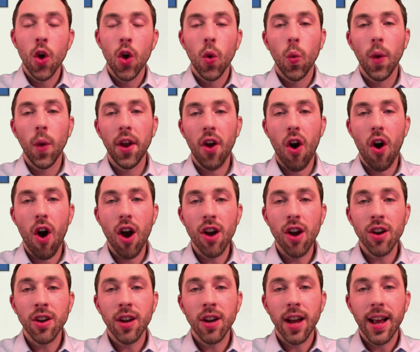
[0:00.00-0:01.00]
When
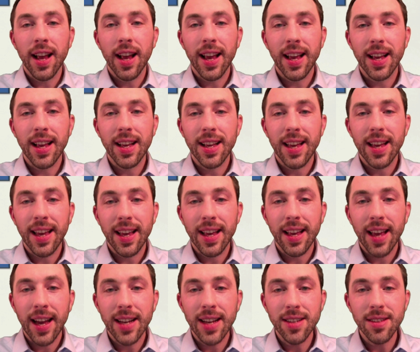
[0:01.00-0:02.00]
our
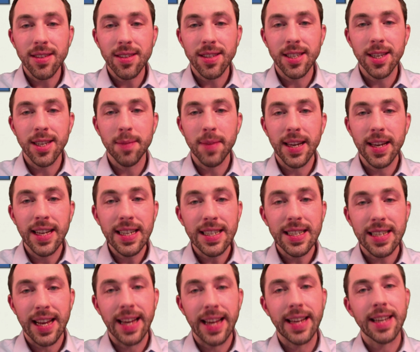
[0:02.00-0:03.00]
calcium
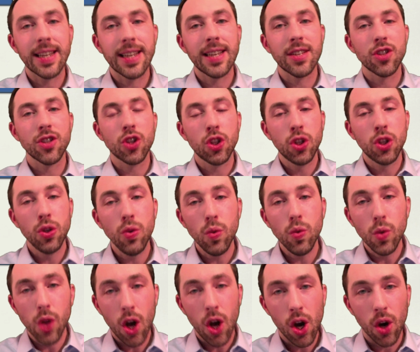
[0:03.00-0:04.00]
intake is too
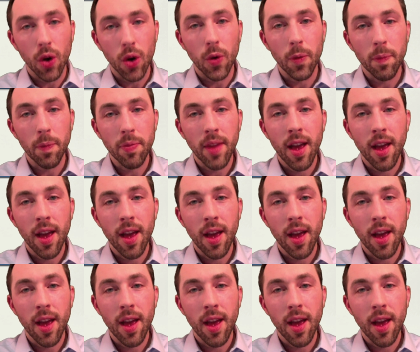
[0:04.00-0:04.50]
low,